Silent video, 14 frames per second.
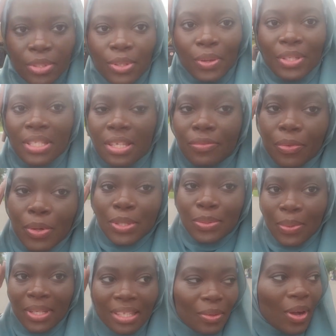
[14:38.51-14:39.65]
So it's the first
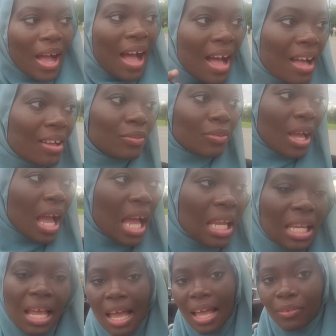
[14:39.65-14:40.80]
one they will have,
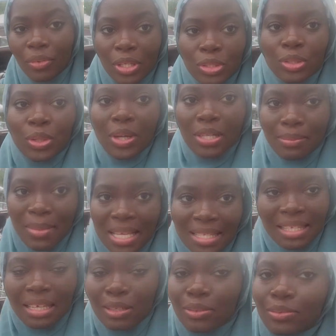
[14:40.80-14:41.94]
I've enjoyed
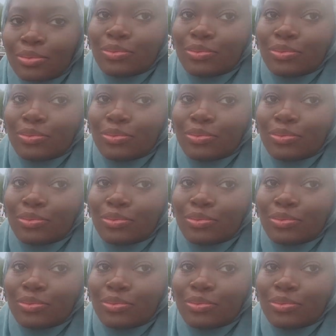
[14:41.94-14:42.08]
myself.